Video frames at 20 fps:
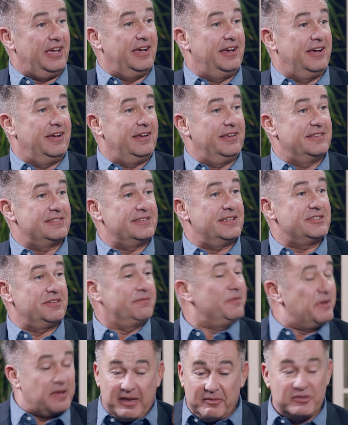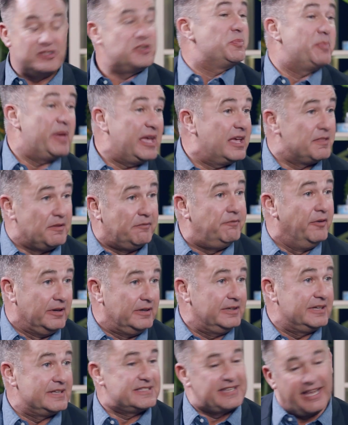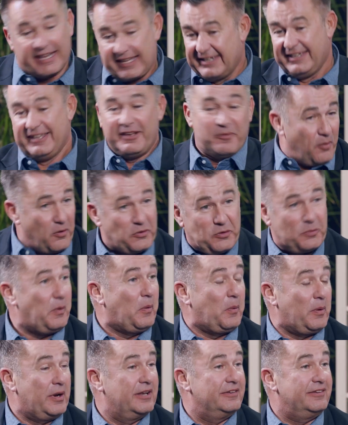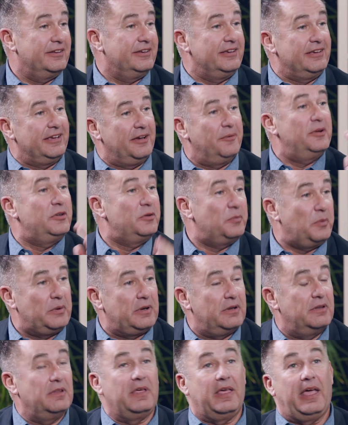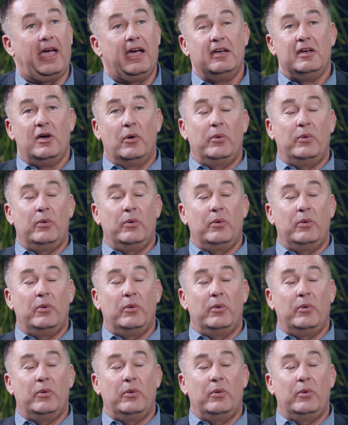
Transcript: uh, such a, we can just pick up the phone and say, what do we want to do here? What do we want to do there?